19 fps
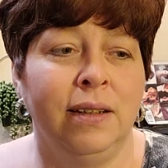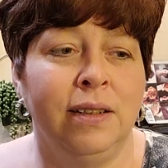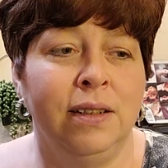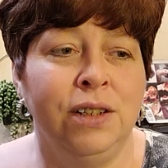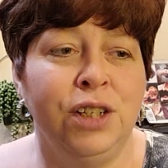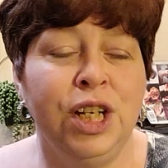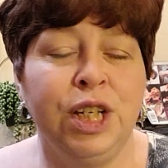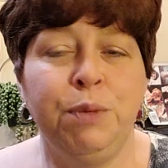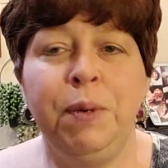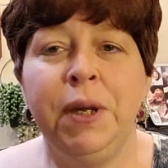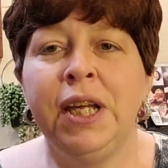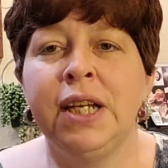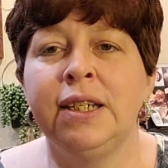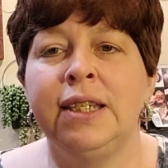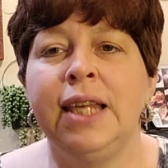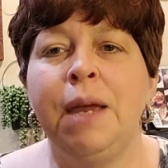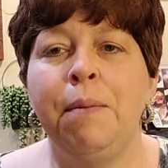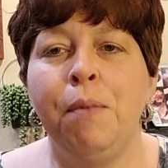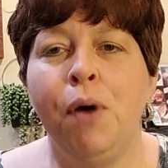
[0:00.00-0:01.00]
just because
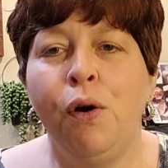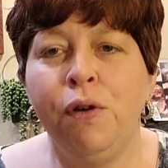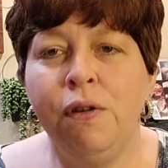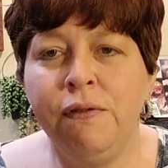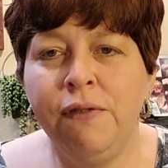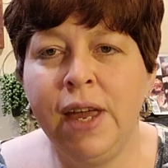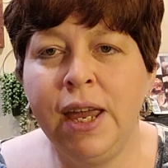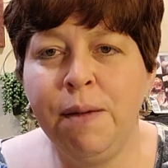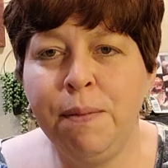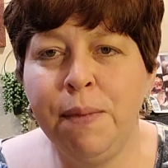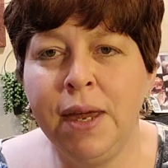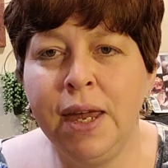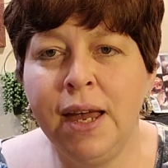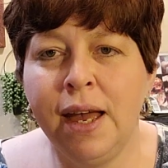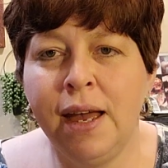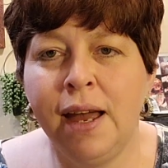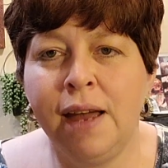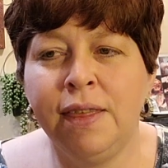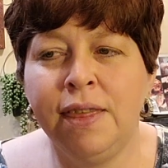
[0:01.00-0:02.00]
they motivate me.
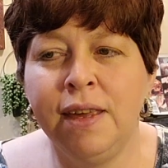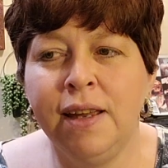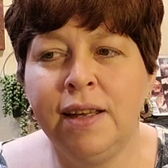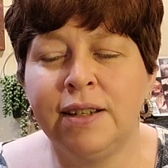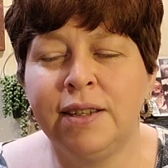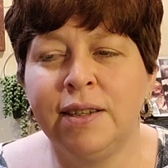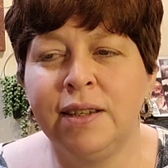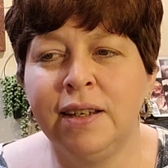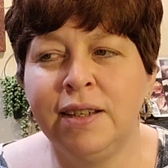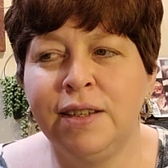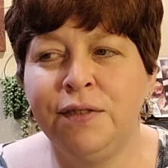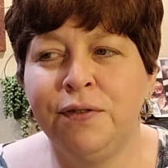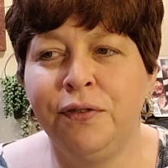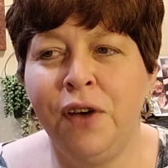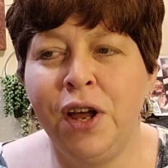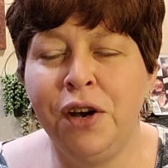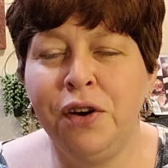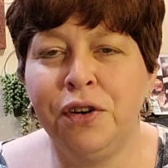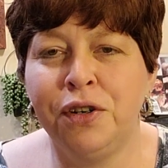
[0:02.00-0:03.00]
I think it's
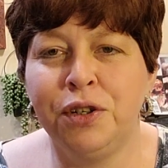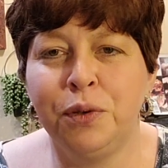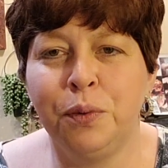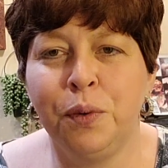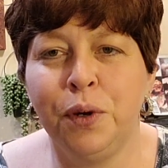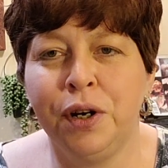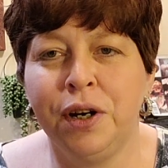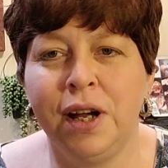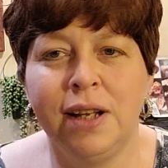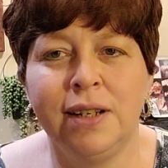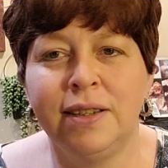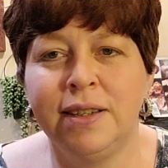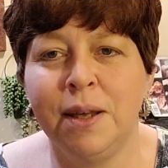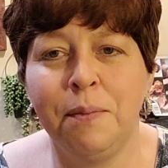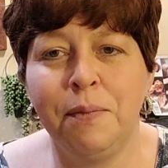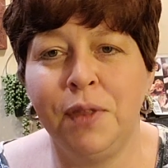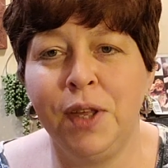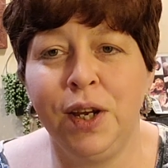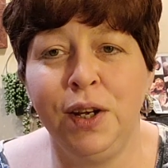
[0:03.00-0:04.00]
funner to work on
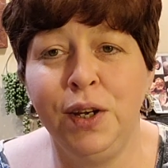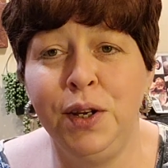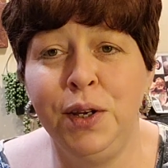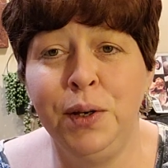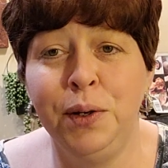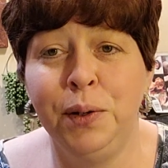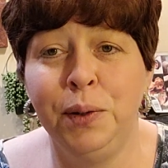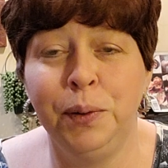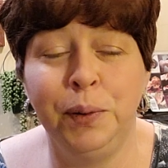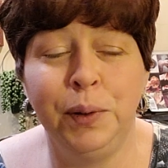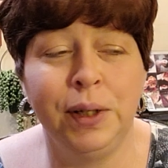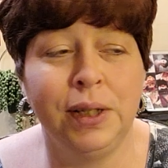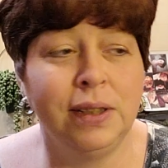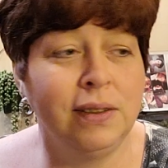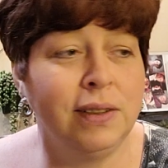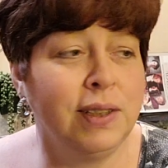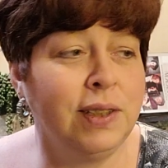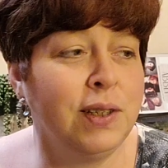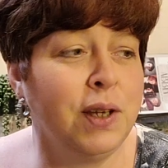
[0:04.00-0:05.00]
something new.
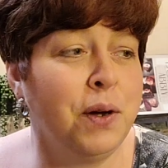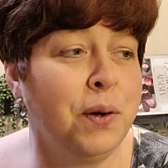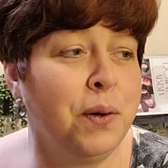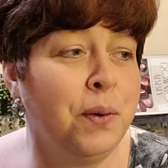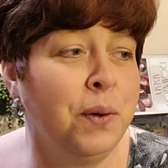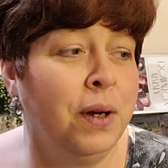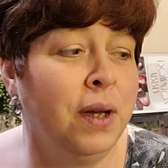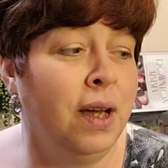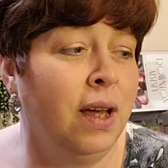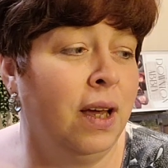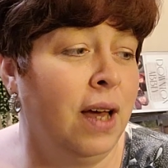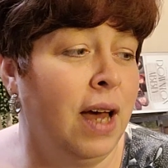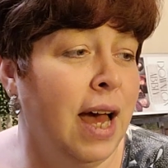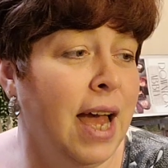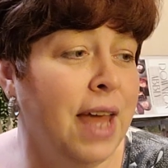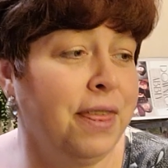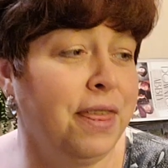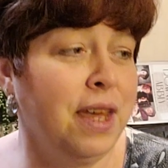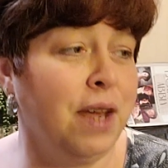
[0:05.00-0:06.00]
So
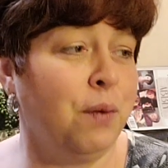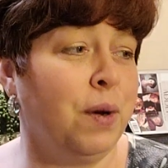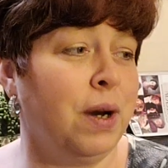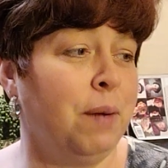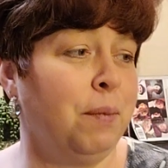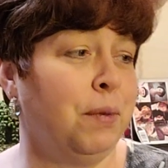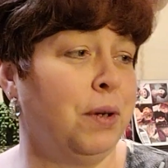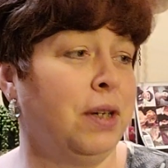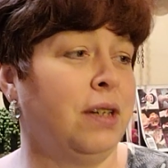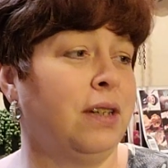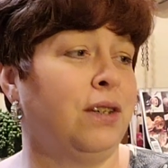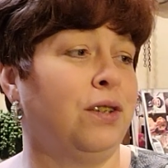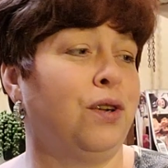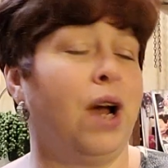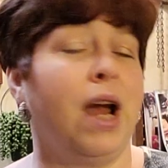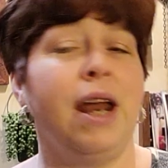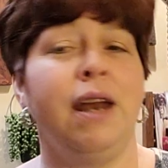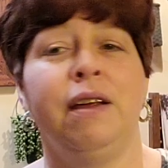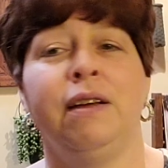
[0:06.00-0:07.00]
I think what I'm going to
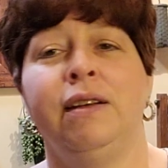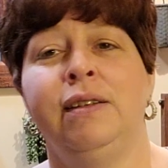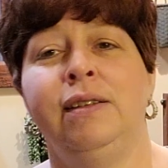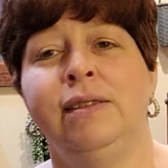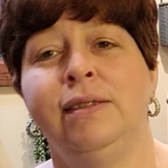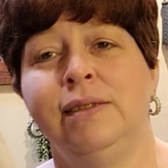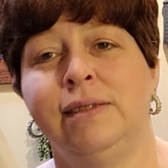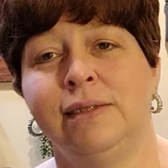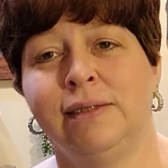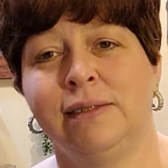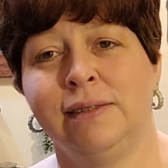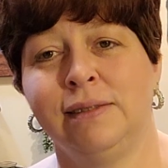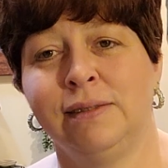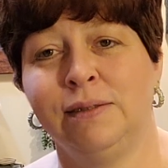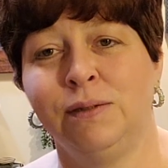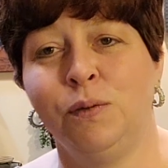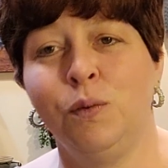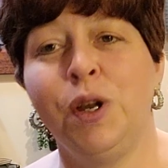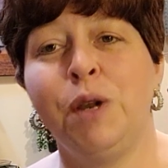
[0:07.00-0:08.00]
try to,
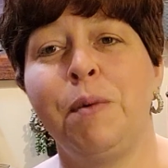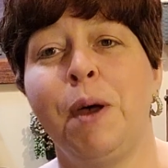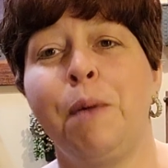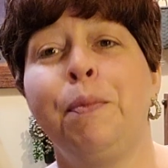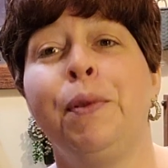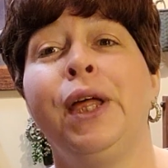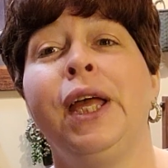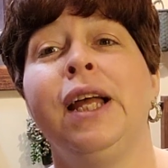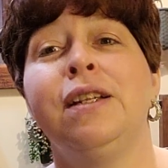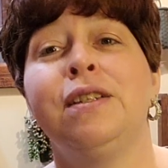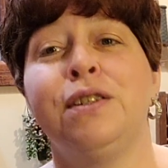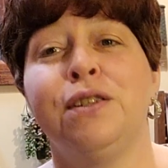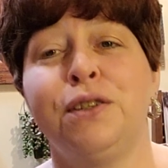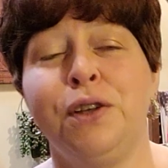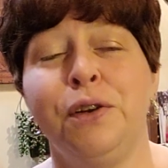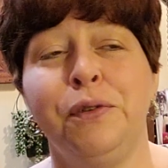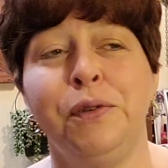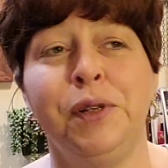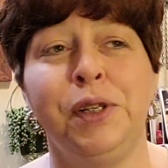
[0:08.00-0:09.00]
one of my plans is
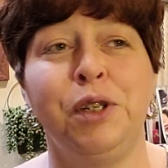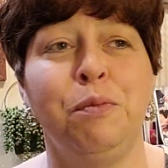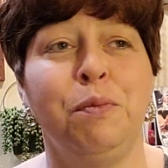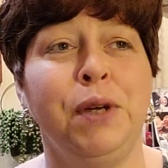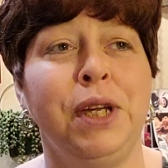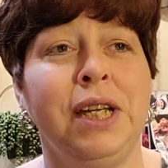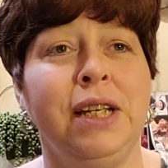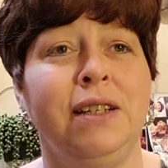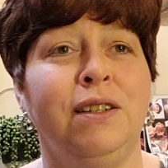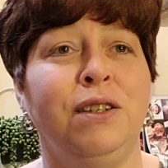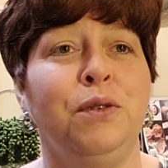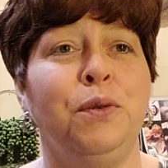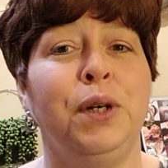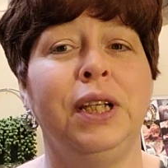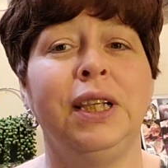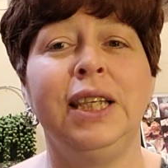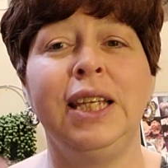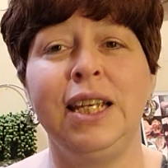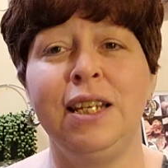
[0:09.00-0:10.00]
going to be to
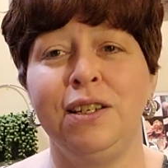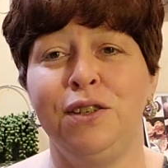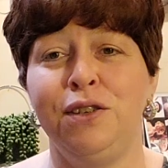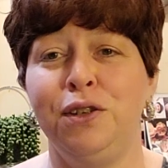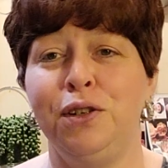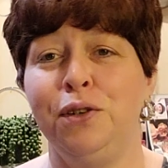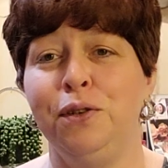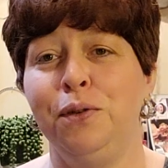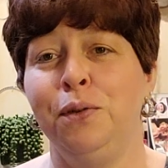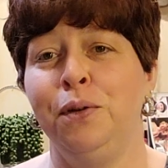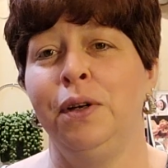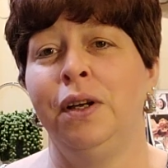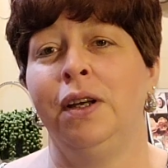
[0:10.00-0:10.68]
at least do,